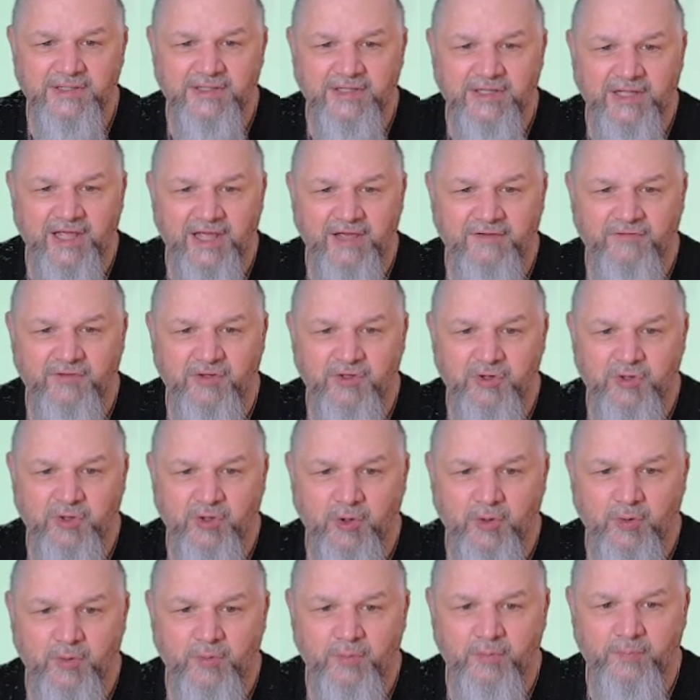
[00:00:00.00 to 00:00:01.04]
If you
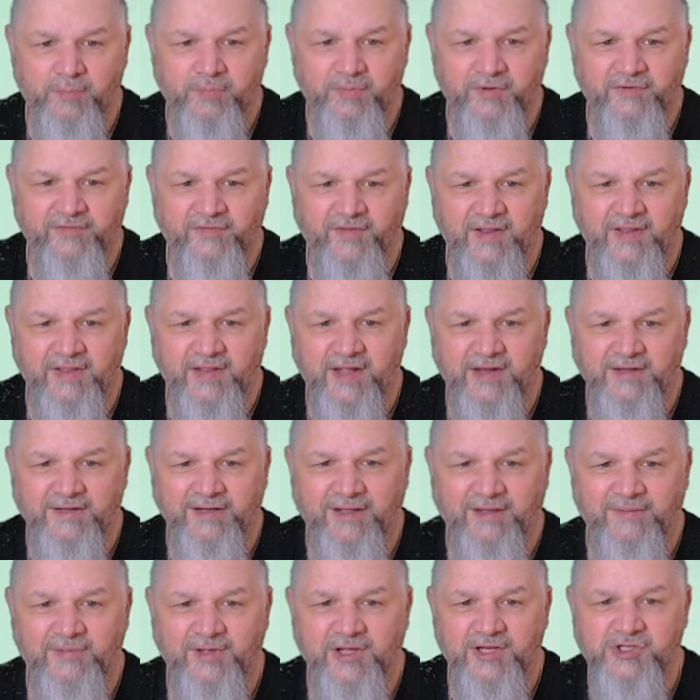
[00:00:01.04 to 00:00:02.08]
do, prevent that
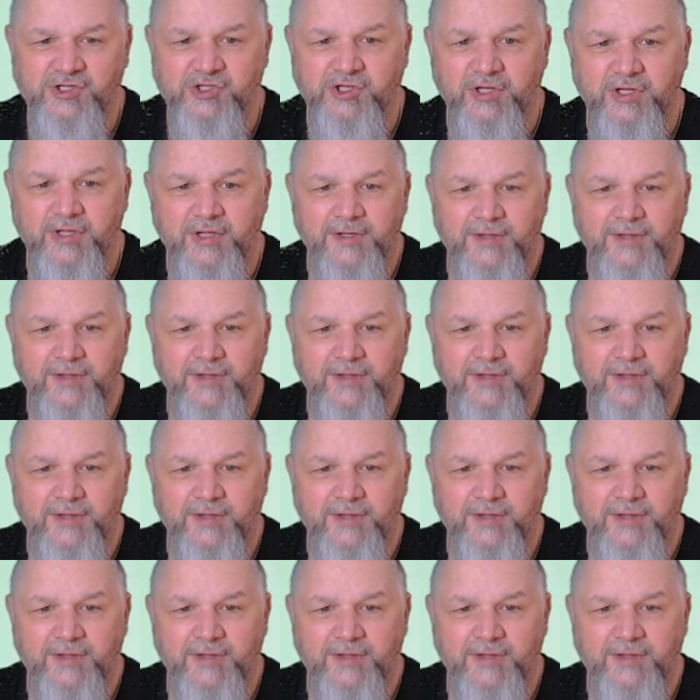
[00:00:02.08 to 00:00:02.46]
damage.